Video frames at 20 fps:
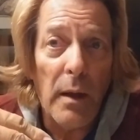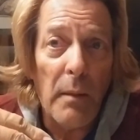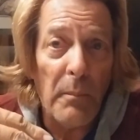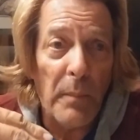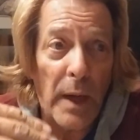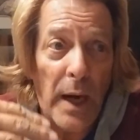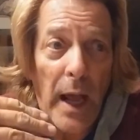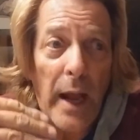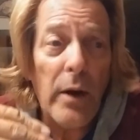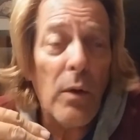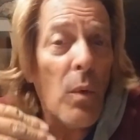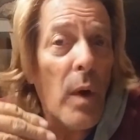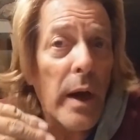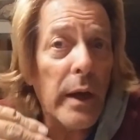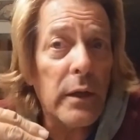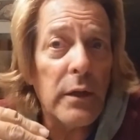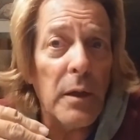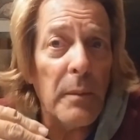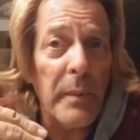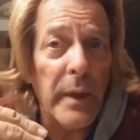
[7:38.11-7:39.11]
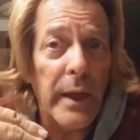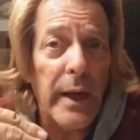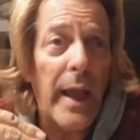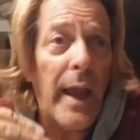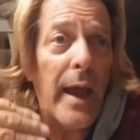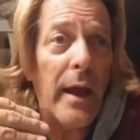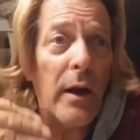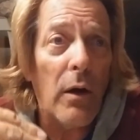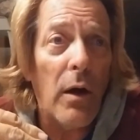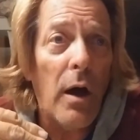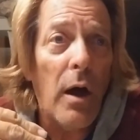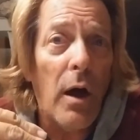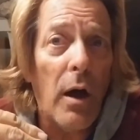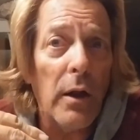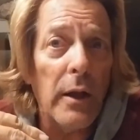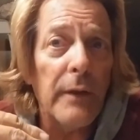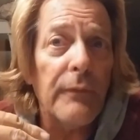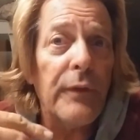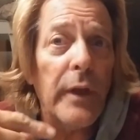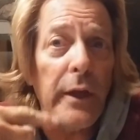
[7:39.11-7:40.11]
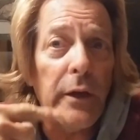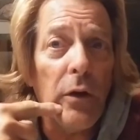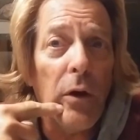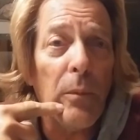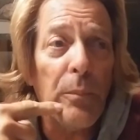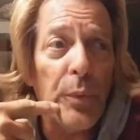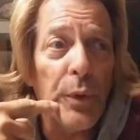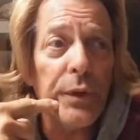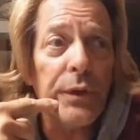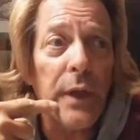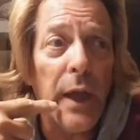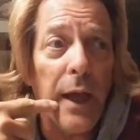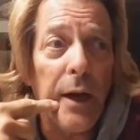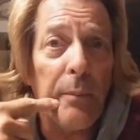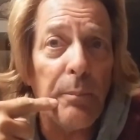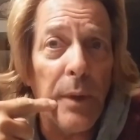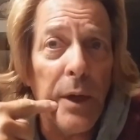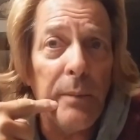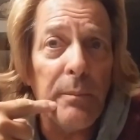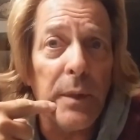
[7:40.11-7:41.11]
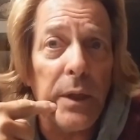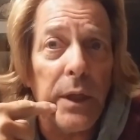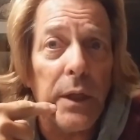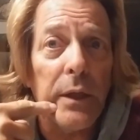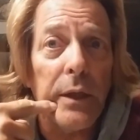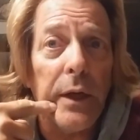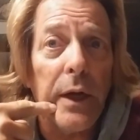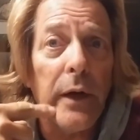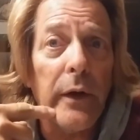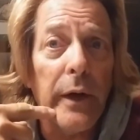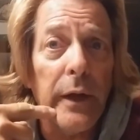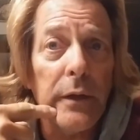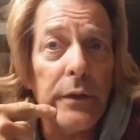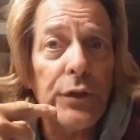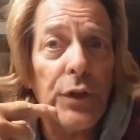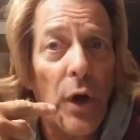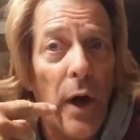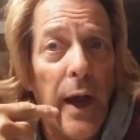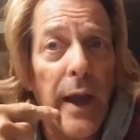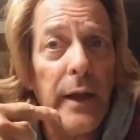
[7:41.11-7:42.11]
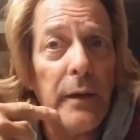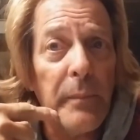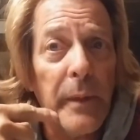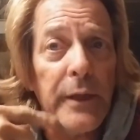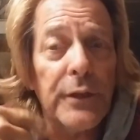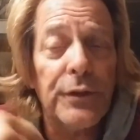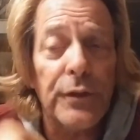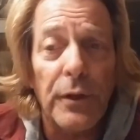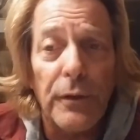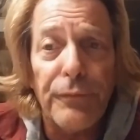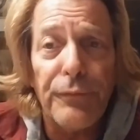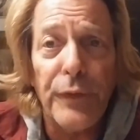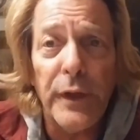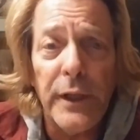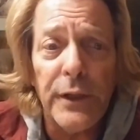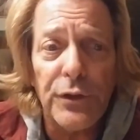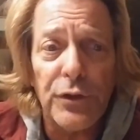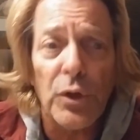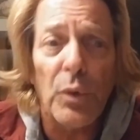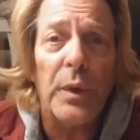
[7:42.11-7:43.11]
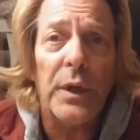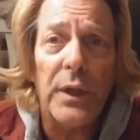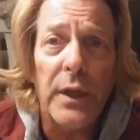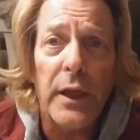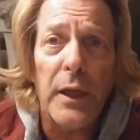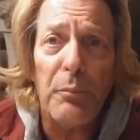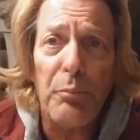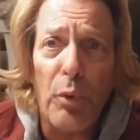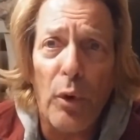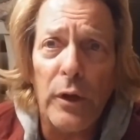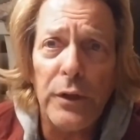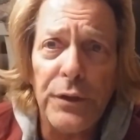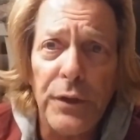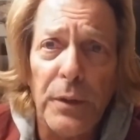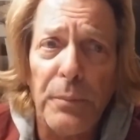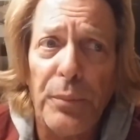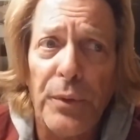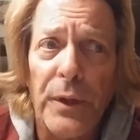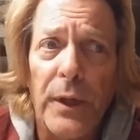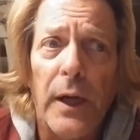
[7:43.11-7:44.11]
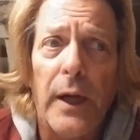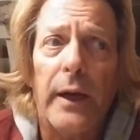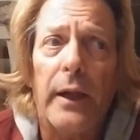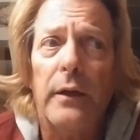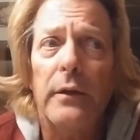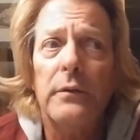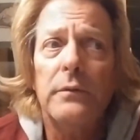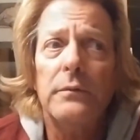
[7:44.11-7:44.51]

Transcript: But I don't want to come in at all if they don't put that abutment in there and try it and make sure it fits so we can get porcelain put on it.